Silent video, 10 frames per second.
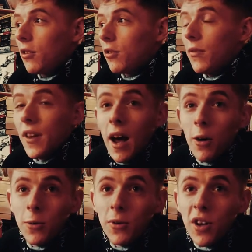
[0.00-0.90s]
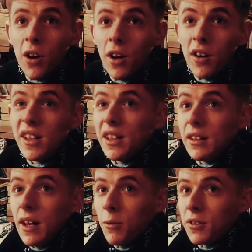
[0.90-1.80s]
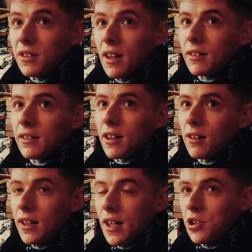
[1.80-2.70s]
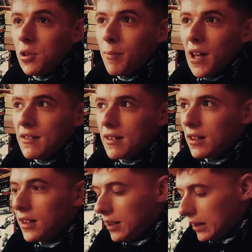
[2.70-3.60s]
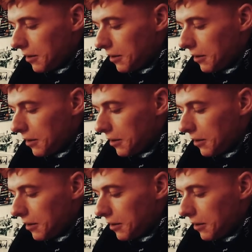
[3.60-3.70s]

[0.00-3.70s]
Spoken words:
something else was going on, and it wasn't necessarily an issue mentally.